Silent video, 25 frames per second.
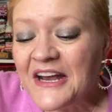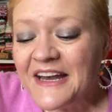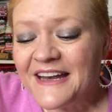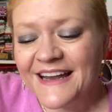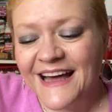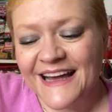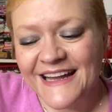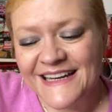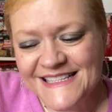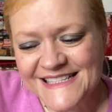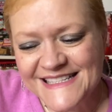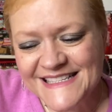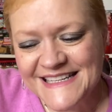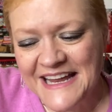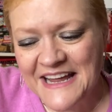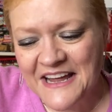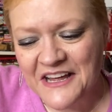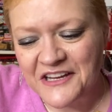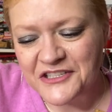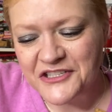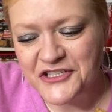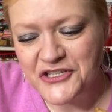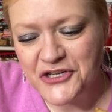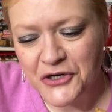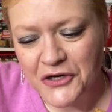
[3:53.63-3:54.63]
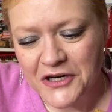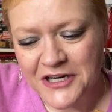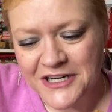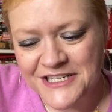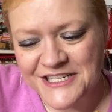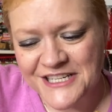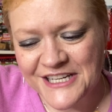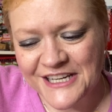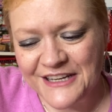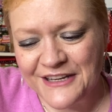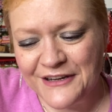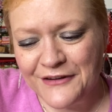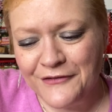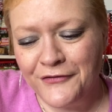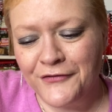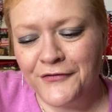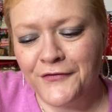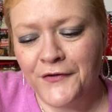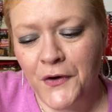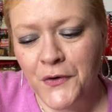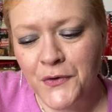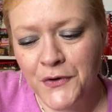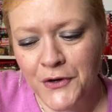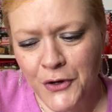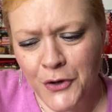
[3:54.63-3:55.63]
nightstand charging,
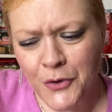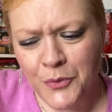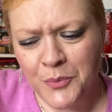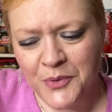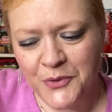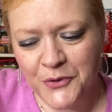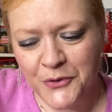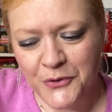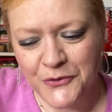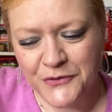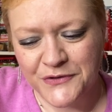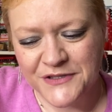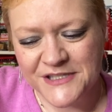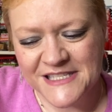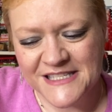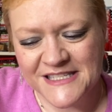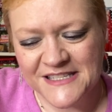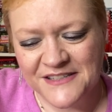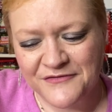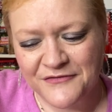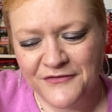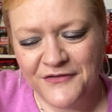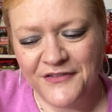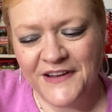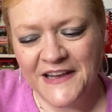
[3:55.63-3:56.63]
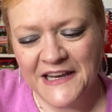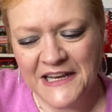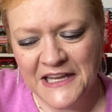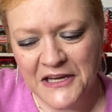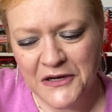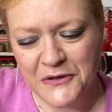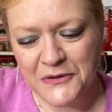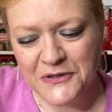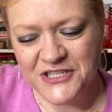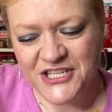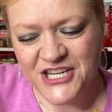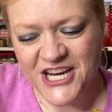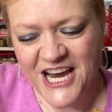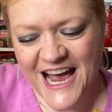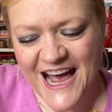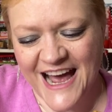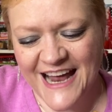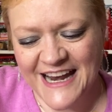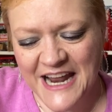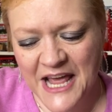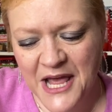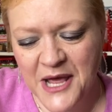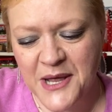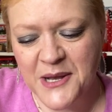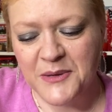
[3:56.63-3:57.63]
photo booths, video
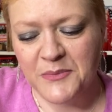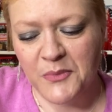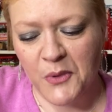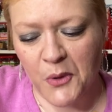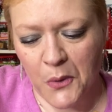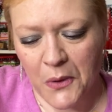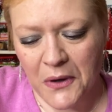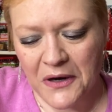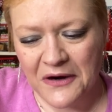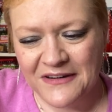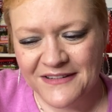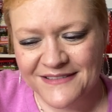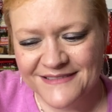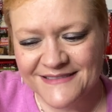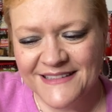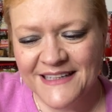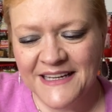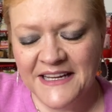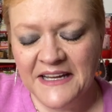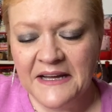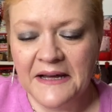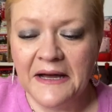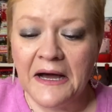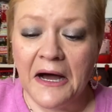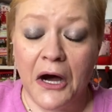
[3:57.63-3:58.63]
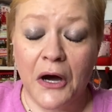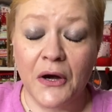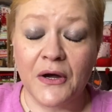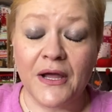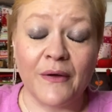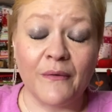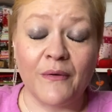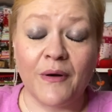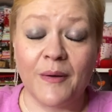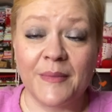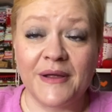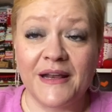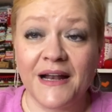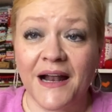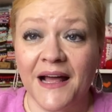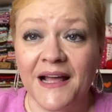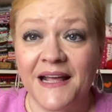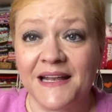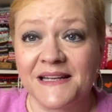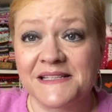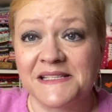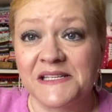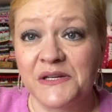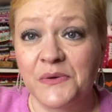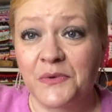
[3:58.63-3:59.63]
chat, and more. Okay, well, I mean, I
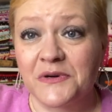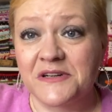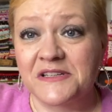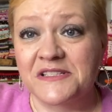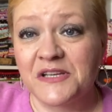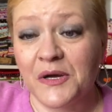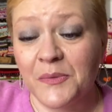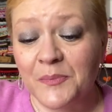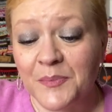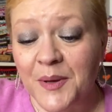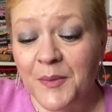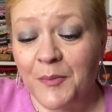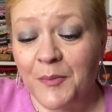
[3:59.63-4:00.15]
could see where some